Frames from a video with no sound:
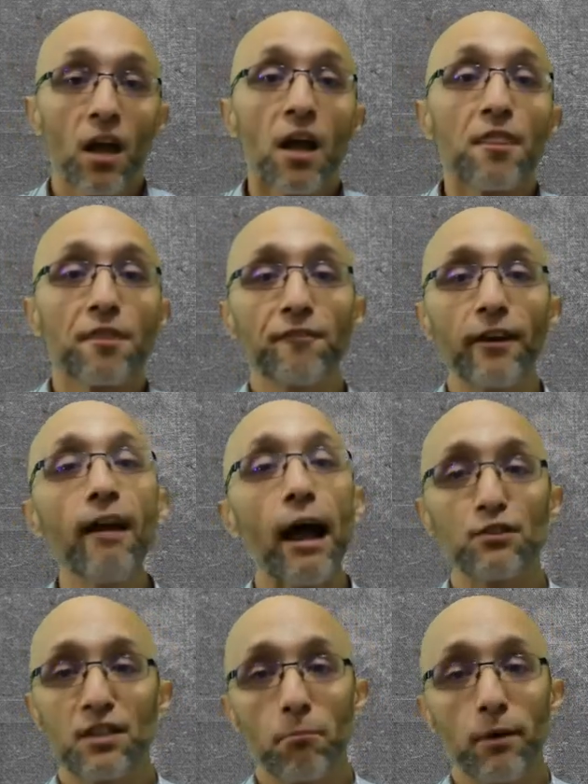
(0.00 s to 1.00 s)
The Fair
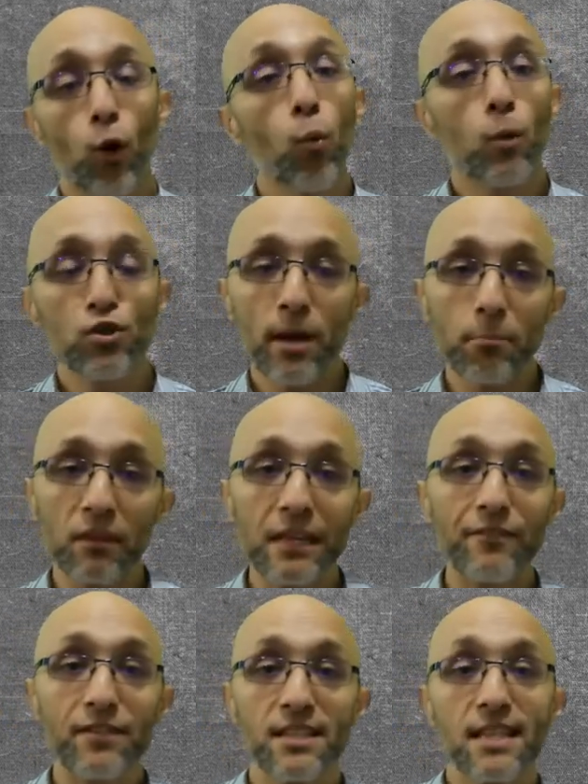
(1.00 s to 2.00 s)
Housing Bill, which I
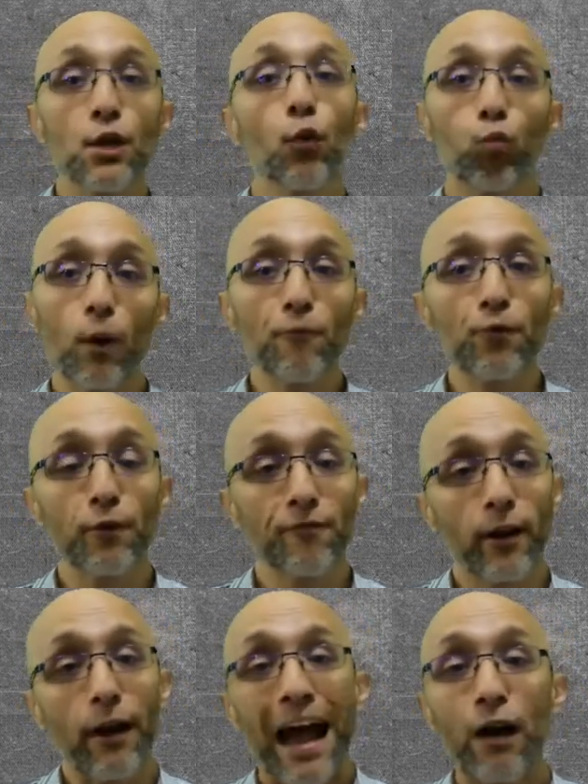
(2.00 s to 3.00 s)
believe is the Rumford Fair
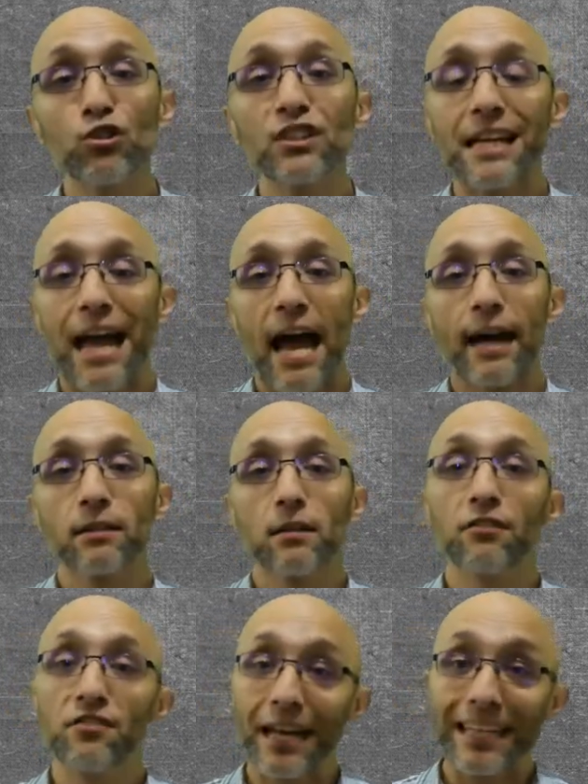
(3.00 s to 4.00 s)
Housing Act of
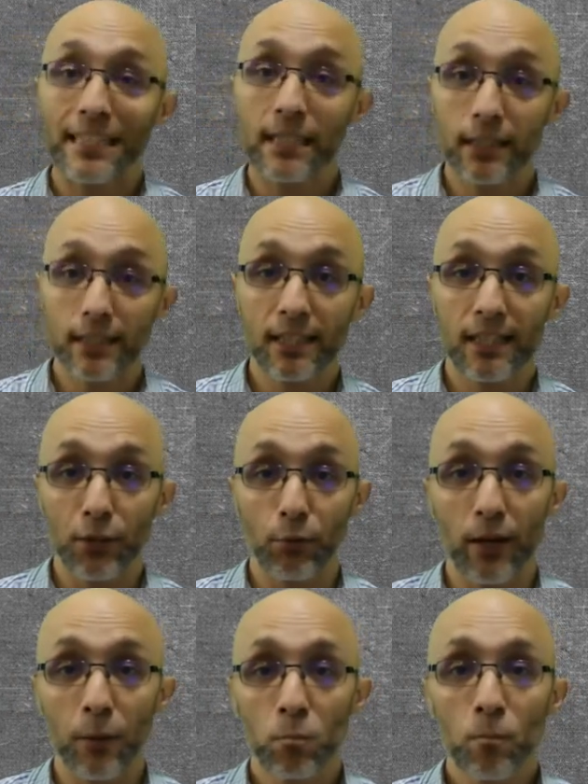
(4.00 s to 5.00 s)

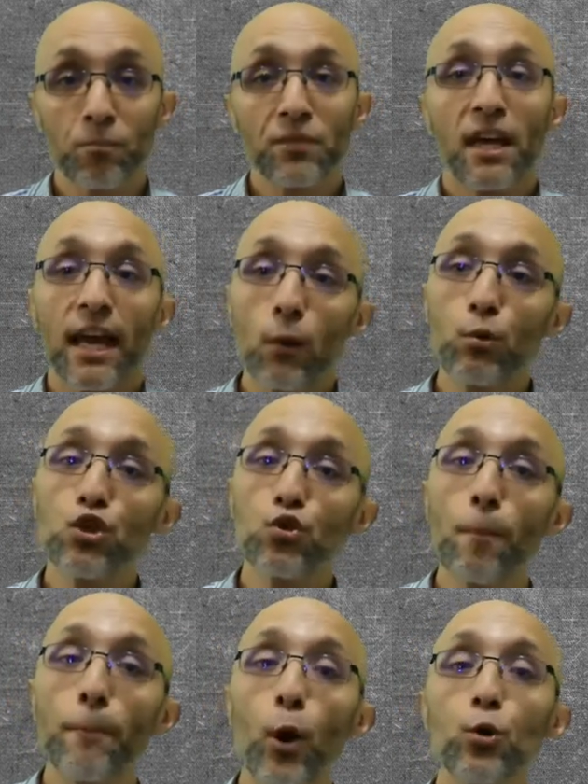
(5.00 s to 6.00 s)
1963, it was
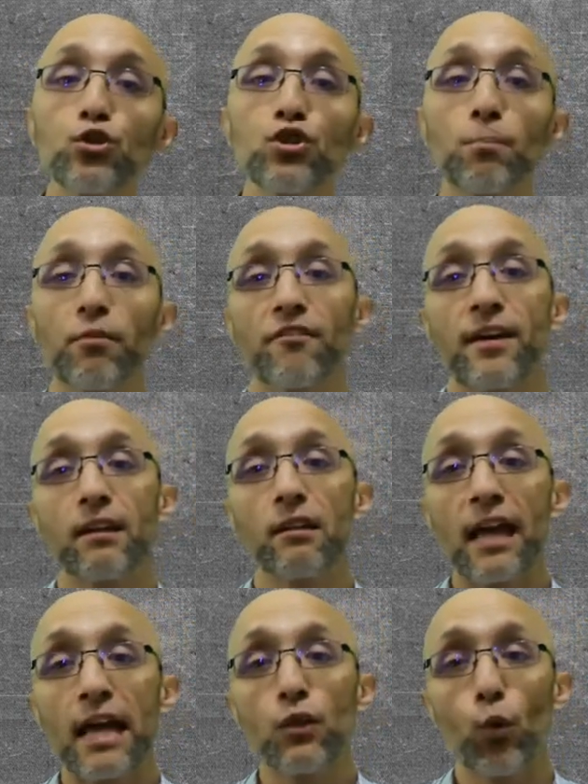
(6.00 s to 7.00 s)
supposed to prevent
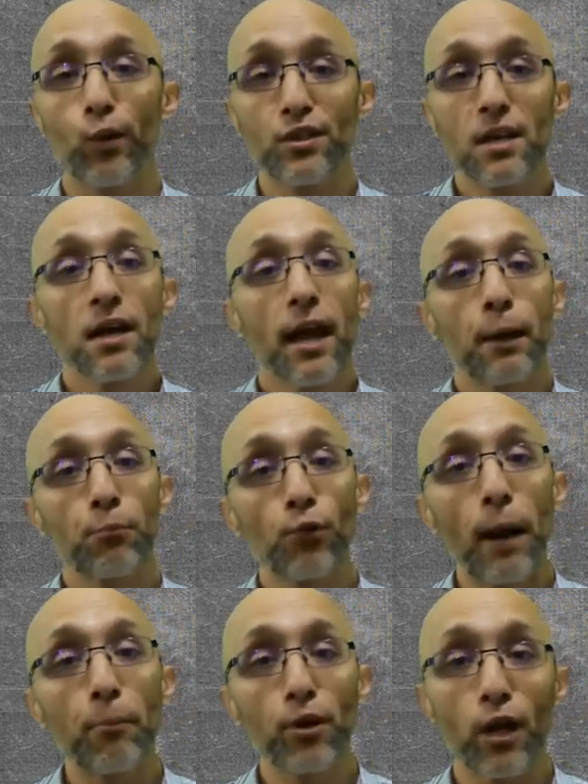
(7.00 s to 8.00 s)
landlords and
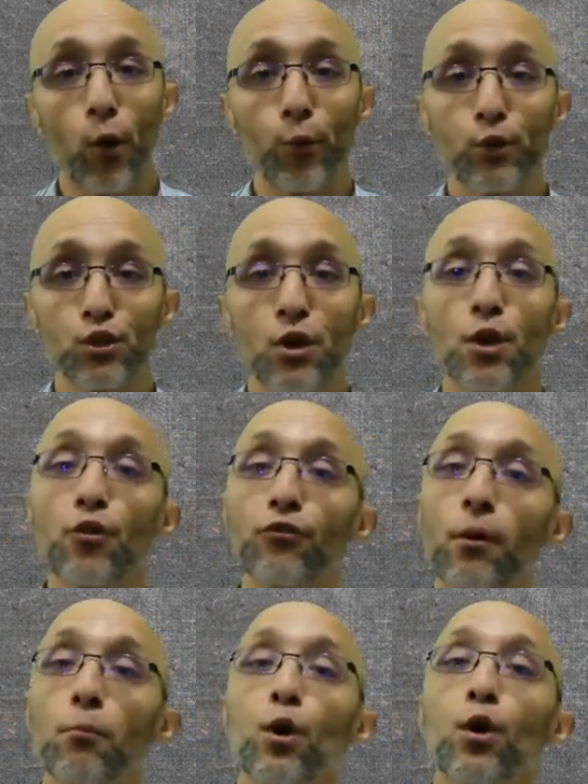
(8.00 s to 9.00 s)
property owners
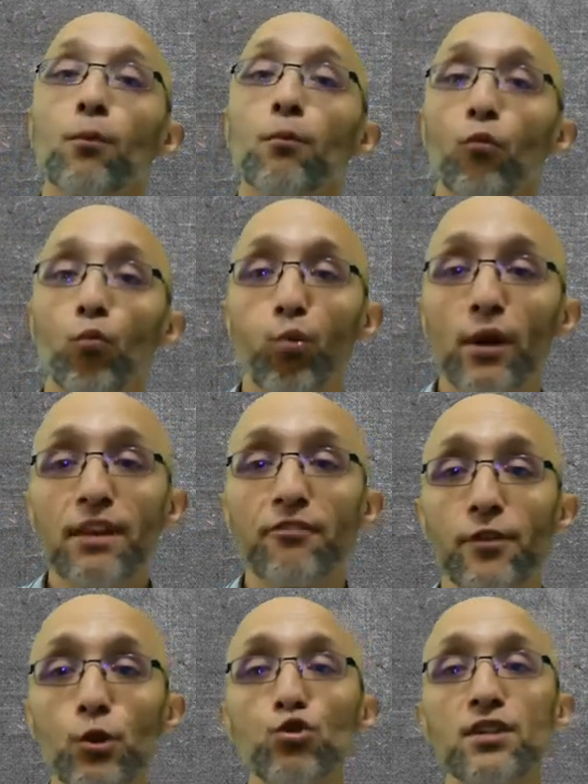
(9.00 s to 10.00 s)
from
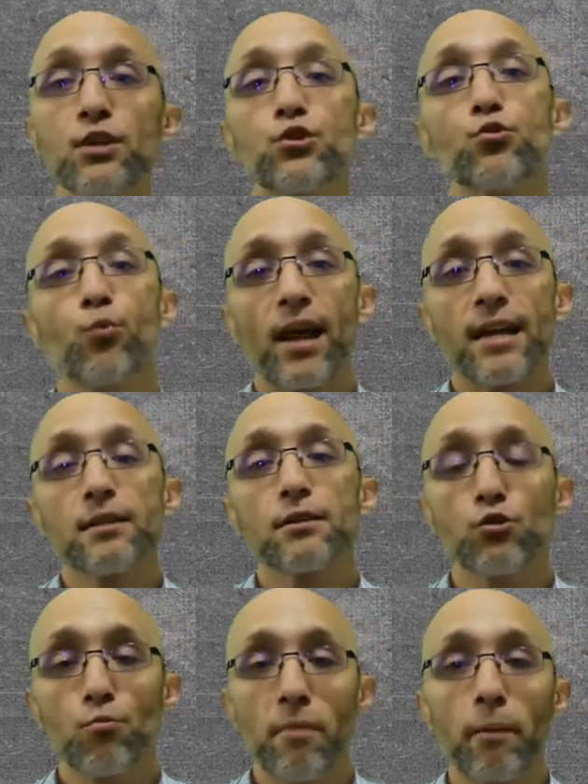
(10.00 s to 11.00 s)
refusing to rent
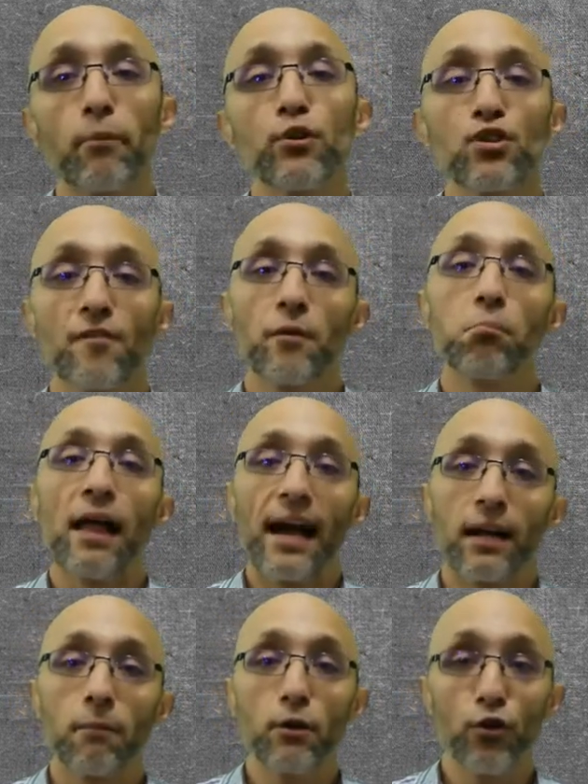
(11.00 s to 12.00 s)
to members of the Black
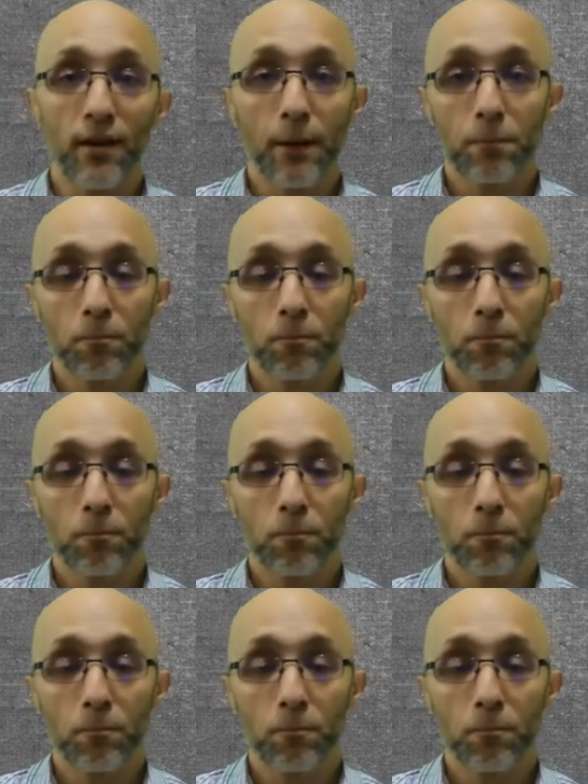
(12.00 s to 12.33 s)
community.